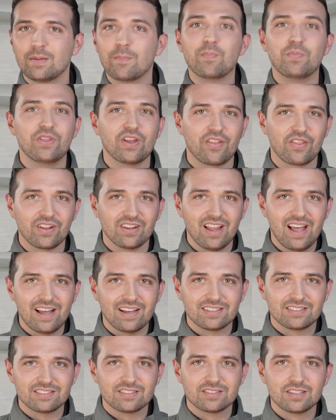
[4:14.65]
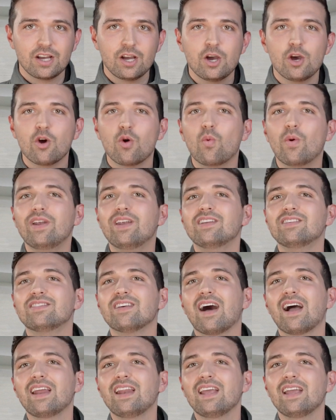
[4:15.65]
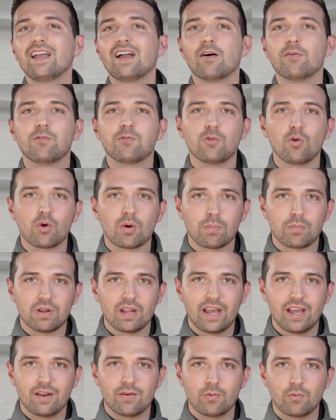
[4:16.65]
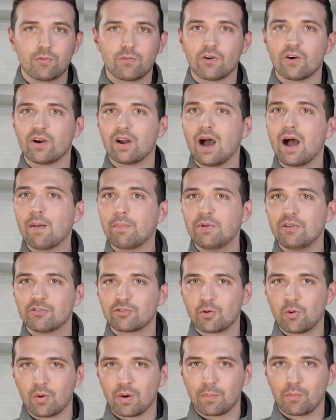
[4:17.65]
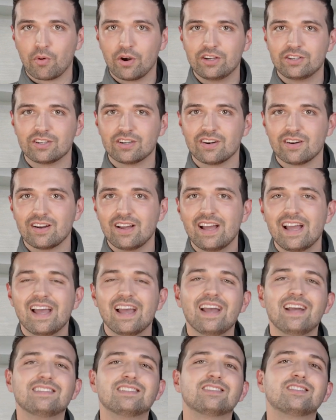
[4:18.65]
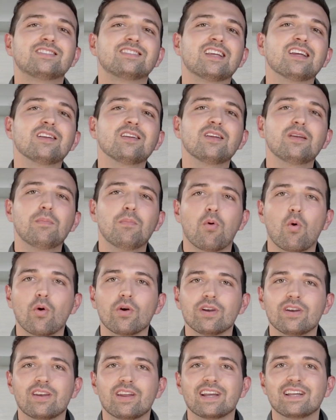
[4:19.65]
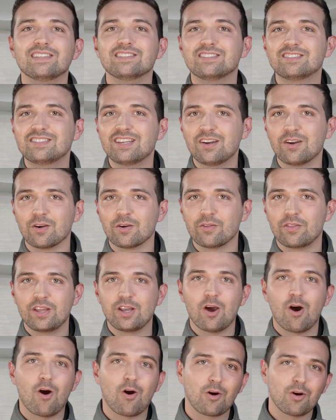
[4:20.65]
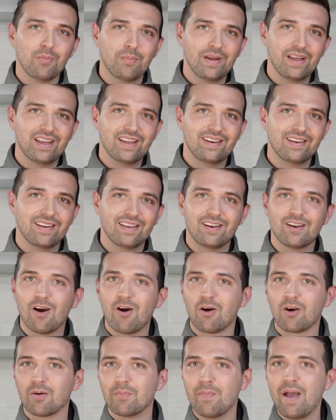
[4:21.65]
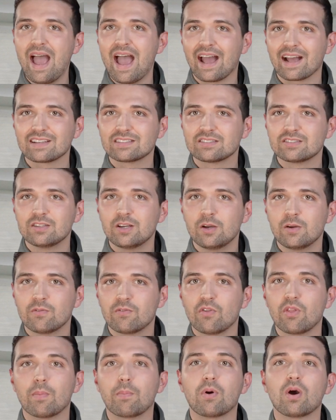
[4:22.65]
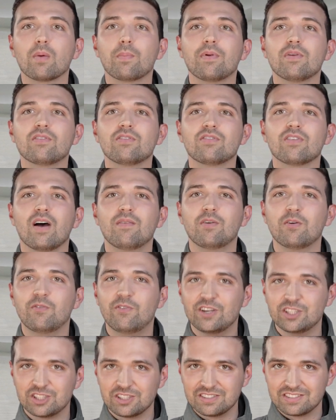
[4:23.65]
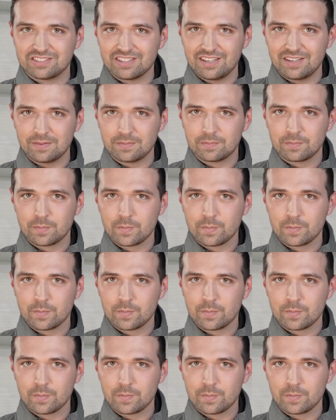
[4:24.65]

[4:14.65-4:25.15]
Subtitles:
Nonetheless, when designing a floor plan for an OptiScore printer, it's still important to consider the Rmin and Rmax for the purpose of efficiency.